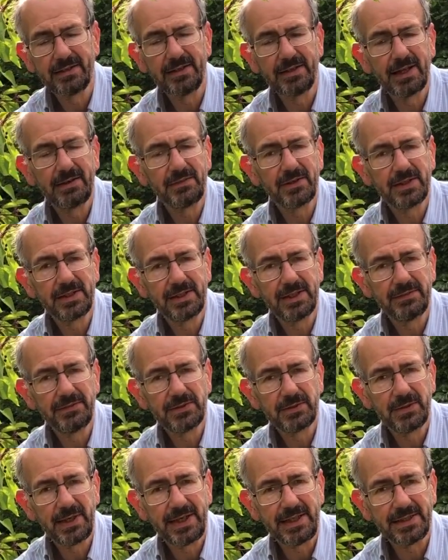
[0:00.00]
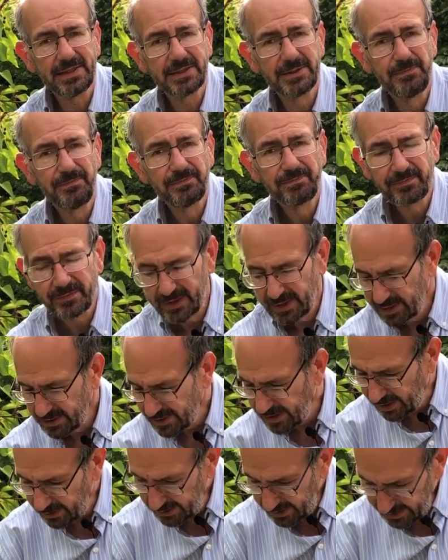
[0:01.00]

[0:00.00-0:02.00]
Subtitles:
that they've got enough to eat. So